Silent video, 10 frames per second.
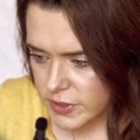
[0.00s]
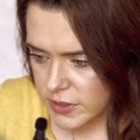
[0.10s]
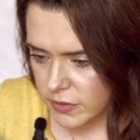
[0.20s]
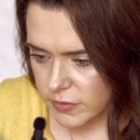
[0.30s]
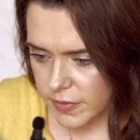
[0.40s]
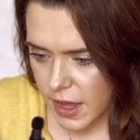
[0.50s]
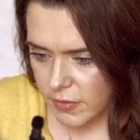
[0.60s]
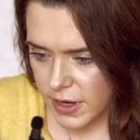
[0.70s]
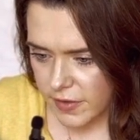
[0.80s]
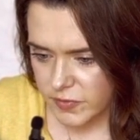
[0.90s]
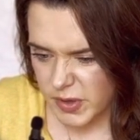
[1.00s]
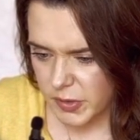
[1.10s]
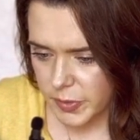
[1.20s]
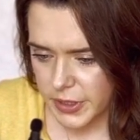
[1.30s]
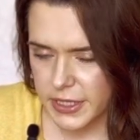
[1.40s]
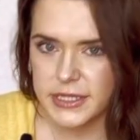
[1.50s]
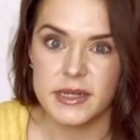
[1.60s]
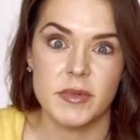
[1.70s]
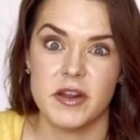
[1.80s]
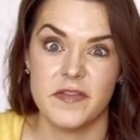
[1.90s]
So that would have to be replaced.
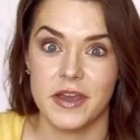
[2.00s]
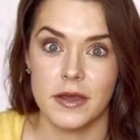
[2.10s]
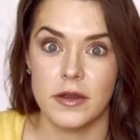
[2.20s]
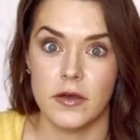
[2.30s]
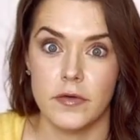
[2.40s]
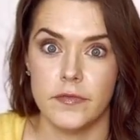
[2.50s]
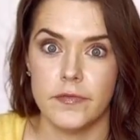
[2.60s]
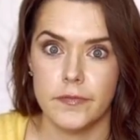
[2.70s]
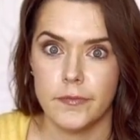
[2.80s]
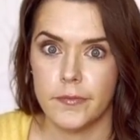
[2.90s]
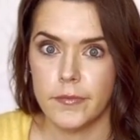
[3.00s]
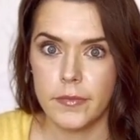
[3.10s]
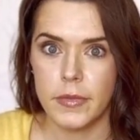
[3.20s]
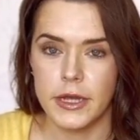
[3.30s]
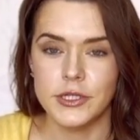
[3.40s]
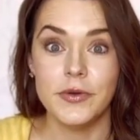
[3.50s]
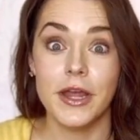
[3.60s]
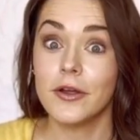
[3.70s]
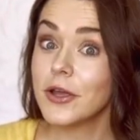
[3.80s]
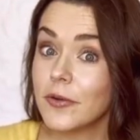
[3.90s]
I'm not a fan of, I do
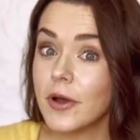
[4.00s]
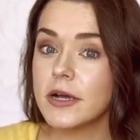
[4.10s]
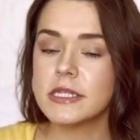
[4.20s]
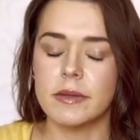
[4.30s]
area rugs.